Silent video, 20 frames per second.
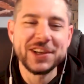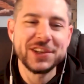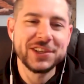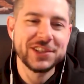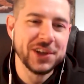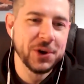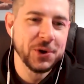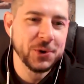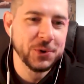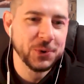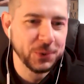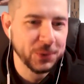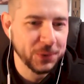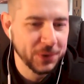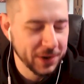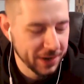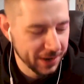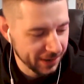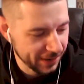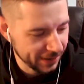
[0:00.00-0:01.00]

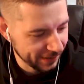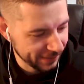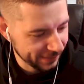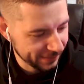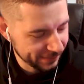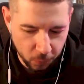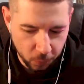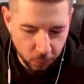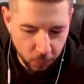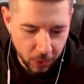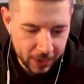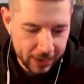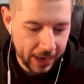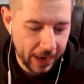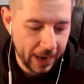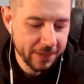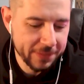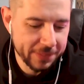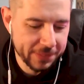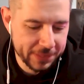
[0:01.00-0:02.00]
So what
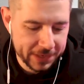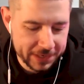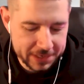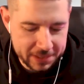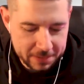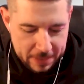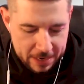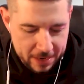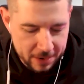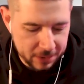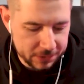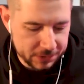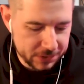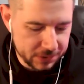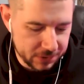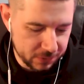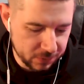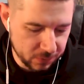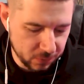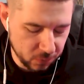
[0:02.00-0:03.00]
I think
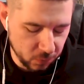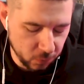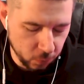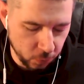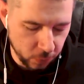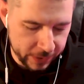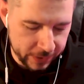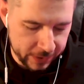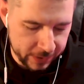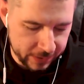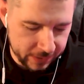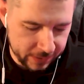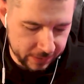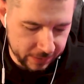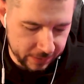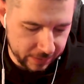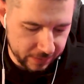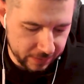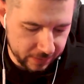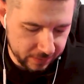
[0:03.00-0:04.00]
about
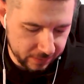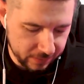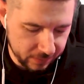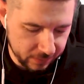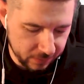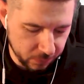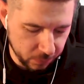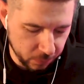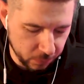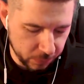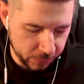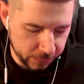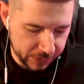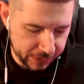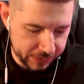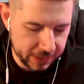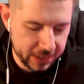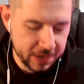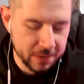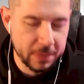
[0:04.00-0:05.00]
when we
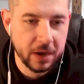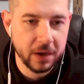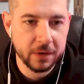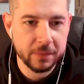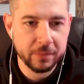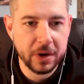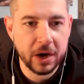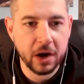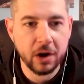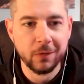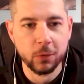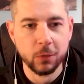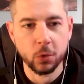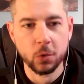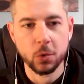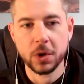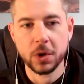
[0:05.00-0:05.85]
think about powerful